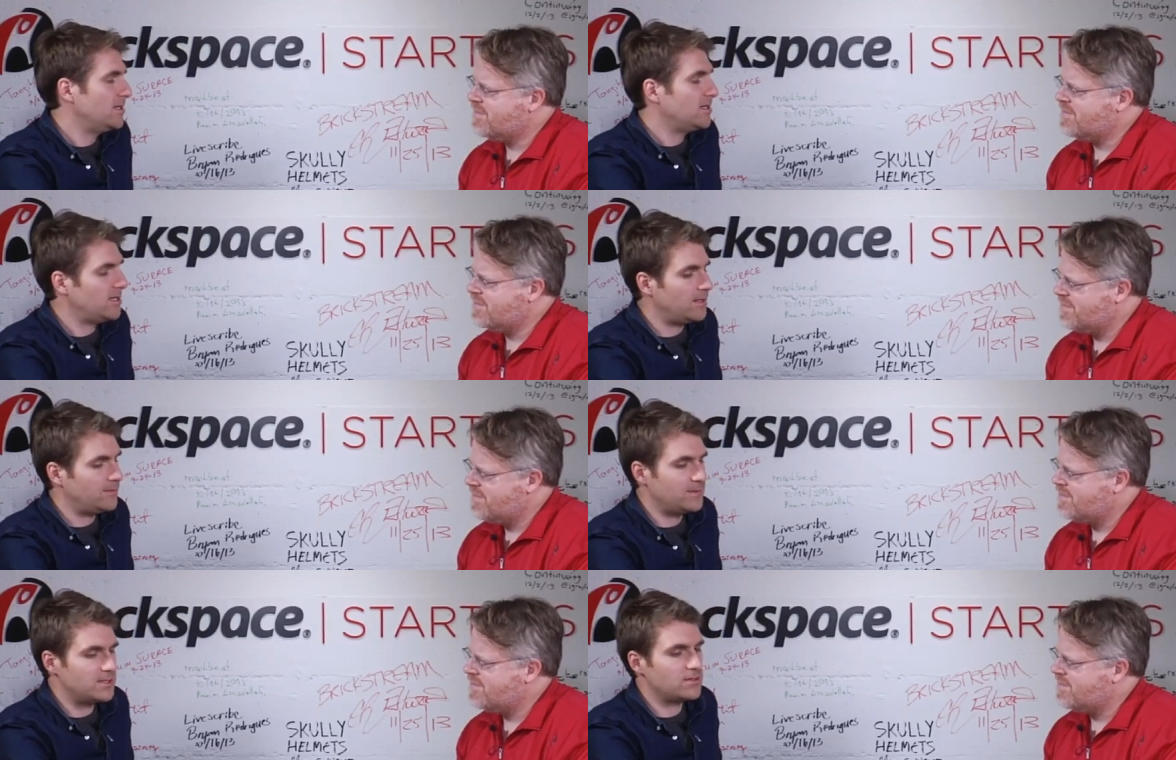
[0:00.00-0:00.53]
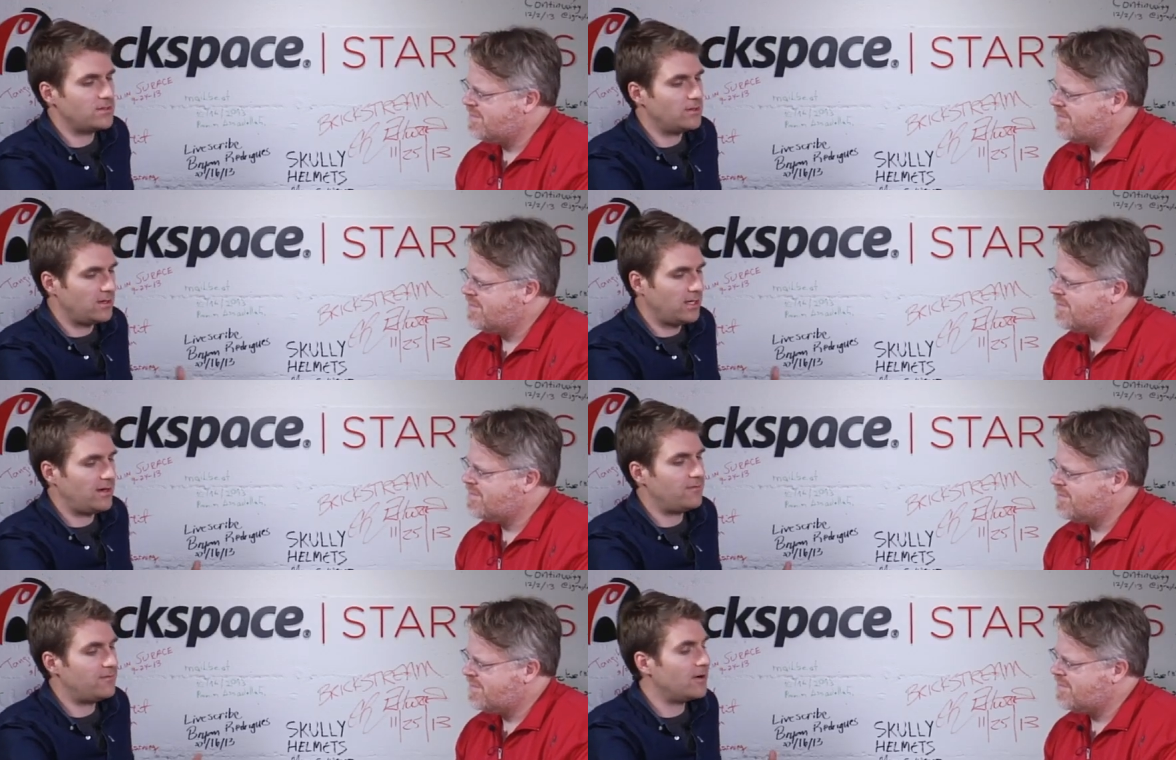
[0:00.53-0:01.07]
Speaker 1: Um, so you
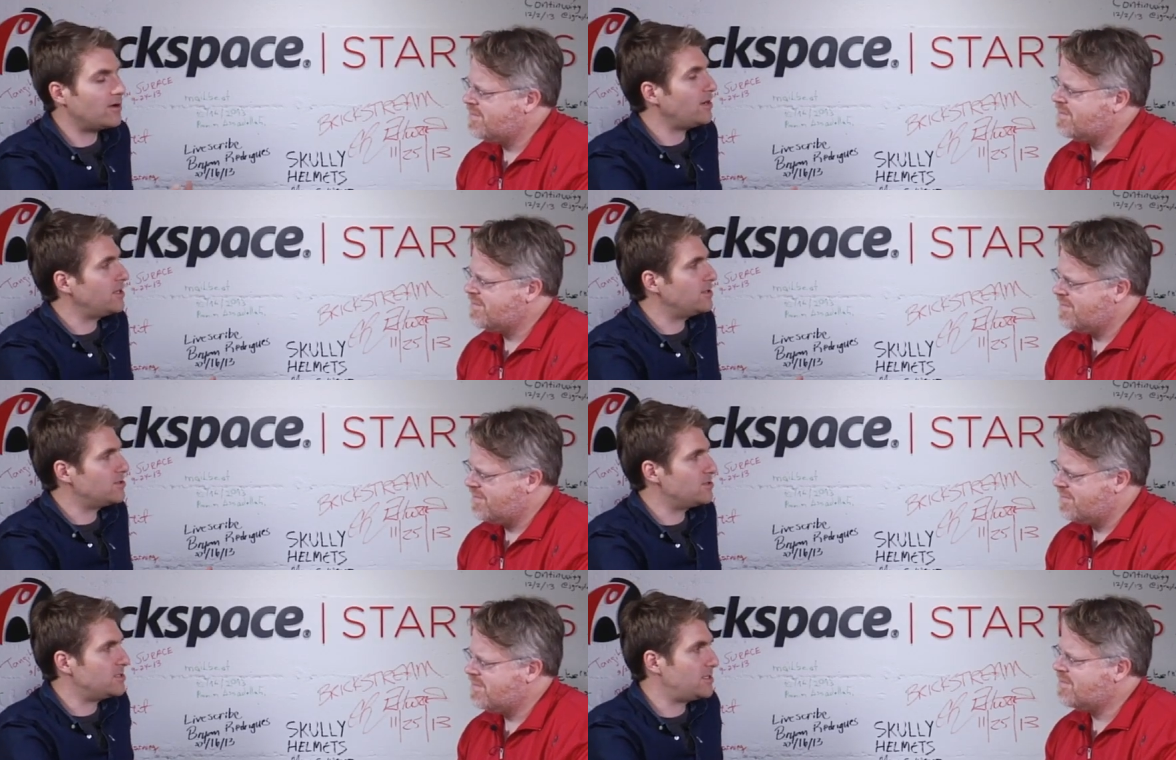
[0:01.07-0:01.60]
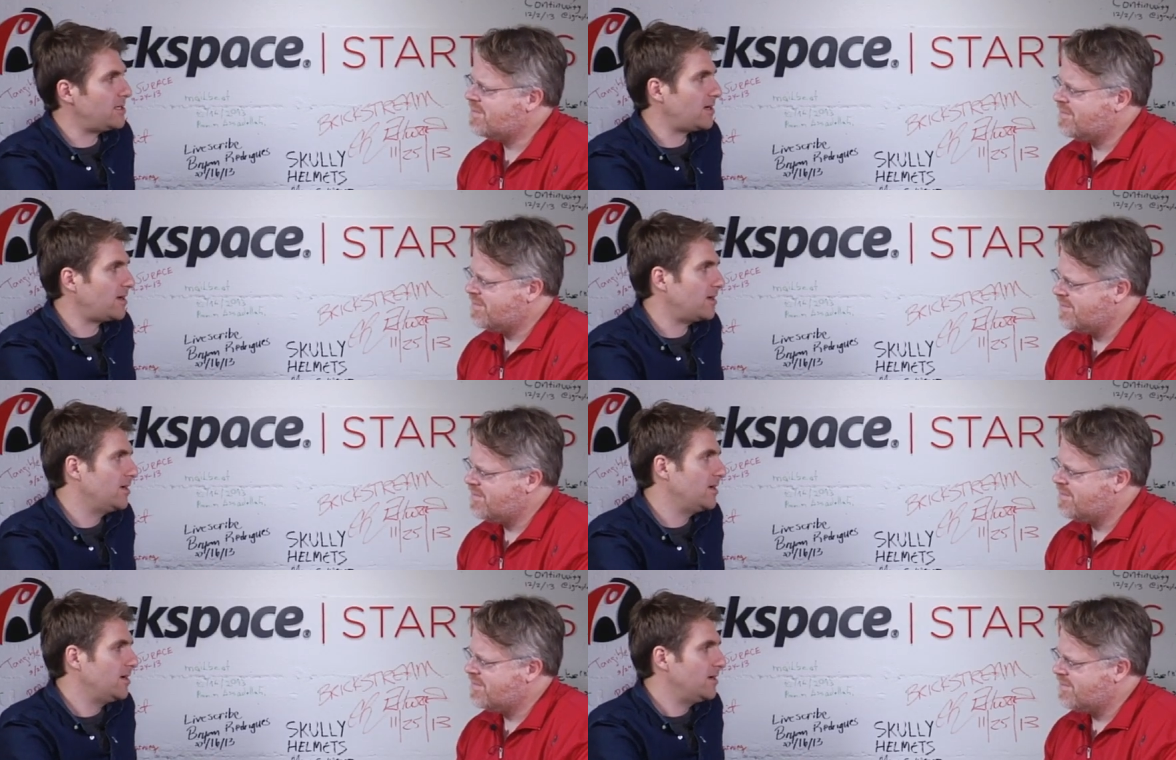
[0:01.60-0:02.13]
can have very
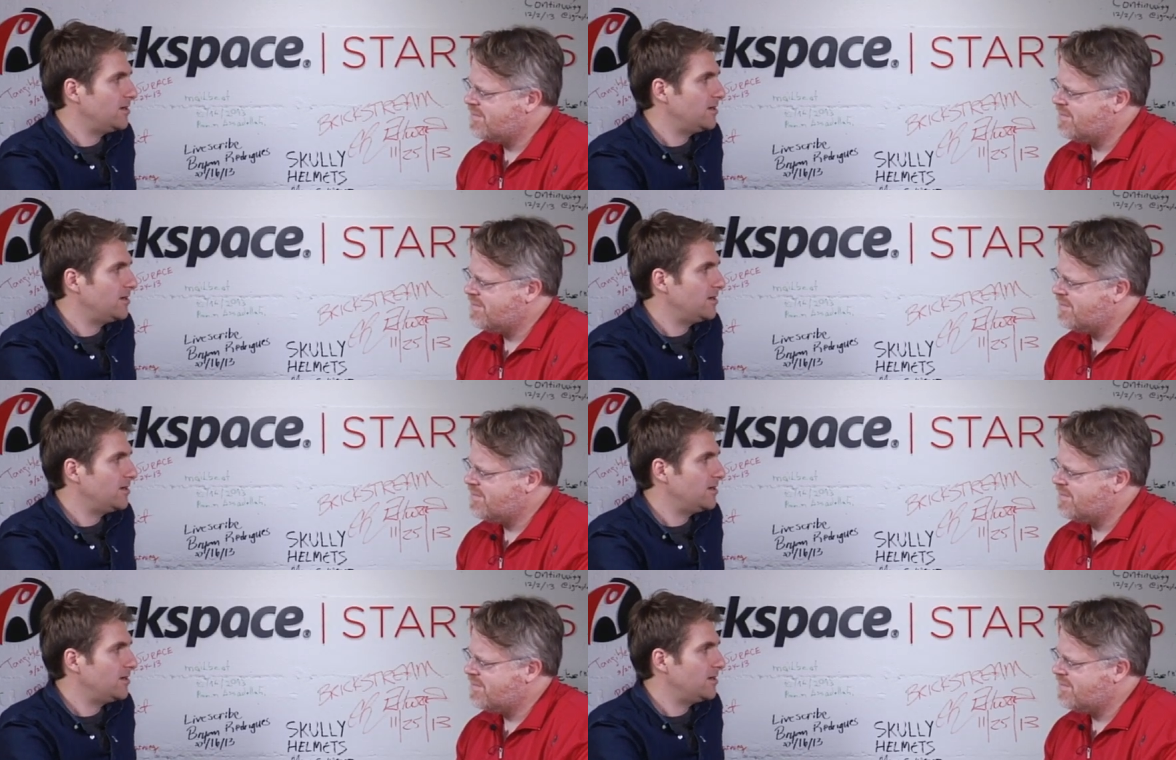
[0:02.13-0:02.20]
interesting